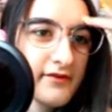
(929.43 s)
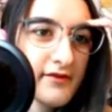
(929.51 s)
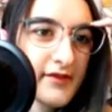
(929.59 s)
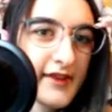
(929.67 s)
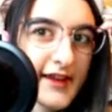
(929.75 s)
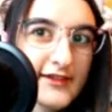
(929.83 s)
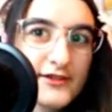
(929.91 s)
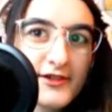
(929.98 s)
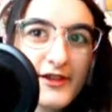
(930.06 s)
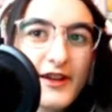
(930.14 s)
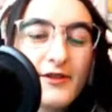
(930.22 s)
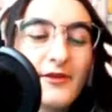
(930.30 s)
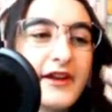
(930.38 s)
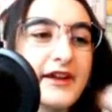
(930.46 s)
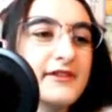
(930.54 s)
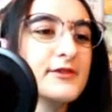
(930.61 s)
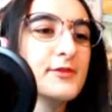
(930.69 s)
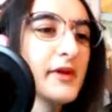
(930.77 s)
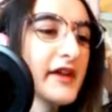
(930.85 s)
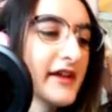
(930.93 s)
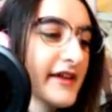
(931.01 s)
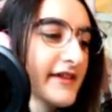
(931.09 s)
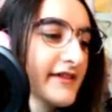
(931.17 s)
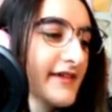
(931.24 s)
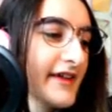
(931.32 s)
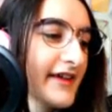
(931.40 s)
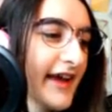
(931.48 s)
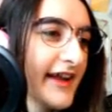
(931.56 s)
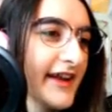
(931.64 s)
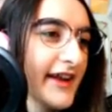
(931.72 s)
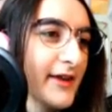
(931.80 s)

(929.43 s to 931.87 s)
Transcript: Yesterday when I was playing, it ended